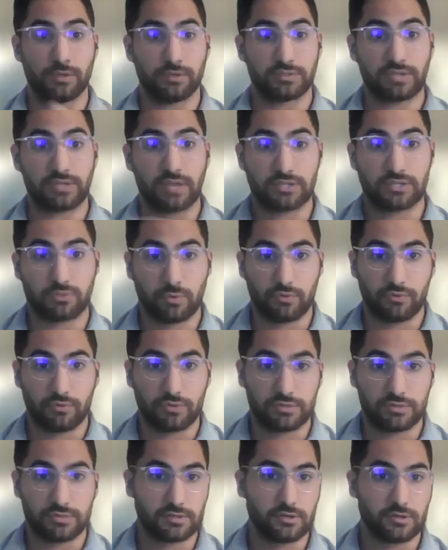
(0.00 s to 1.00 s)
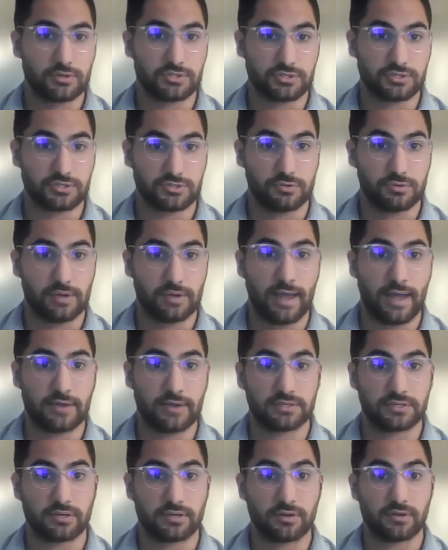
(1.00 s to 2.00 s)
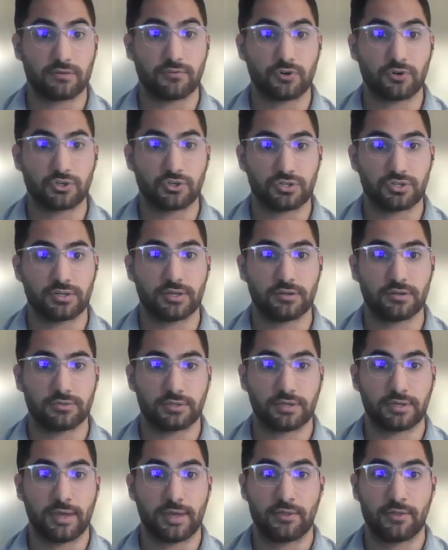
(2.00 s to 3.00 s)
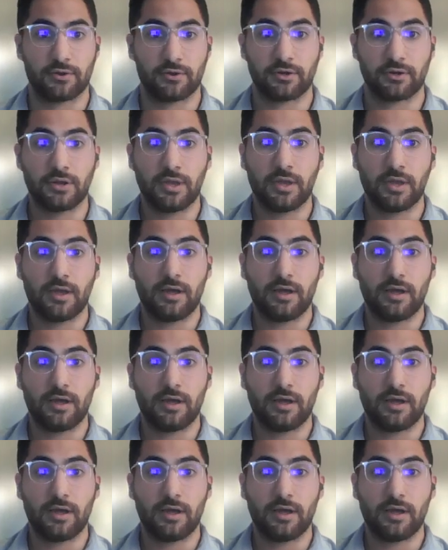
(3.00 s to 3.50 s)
Sasha, we recently closed a student housing conversion deal together.